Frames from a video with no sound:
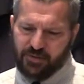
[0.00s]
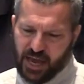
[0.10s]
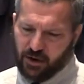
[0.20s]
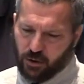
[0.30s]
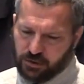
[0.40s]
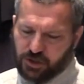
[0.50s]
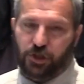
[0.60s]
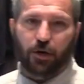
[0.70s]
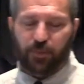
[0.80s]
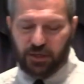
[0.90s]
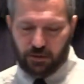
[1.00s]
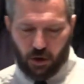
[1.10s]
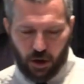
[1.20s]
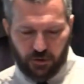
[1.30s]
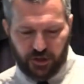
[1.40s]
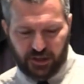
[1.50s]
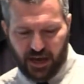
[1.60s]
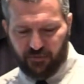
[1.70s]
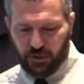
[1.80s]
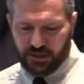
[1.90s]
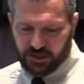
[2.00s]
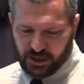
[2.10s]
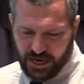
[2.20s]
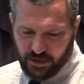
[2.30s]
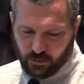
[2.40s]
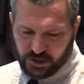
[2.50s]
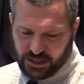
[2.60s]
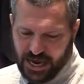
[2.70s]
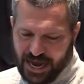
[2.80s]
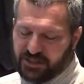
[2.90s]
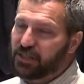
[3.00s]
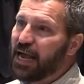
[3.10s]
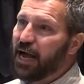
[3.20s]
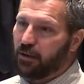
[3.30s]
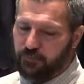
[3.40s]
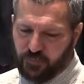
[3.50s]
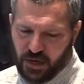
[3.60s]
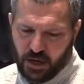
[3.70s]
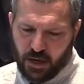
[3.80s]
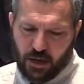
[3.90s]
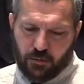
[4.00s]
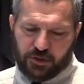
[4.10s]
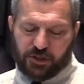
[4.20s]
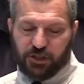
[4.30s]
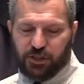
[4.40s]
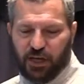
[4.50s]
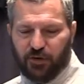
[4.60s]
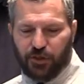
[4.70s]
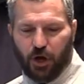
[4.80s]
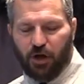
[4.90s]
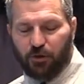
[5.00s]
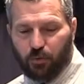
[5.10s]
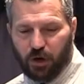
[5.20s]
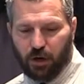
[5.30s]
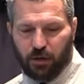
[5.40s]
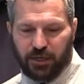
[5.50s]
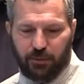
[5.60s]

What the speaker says: that old serpent, called the devil and Satan, was cast out, which deceiveth all the world.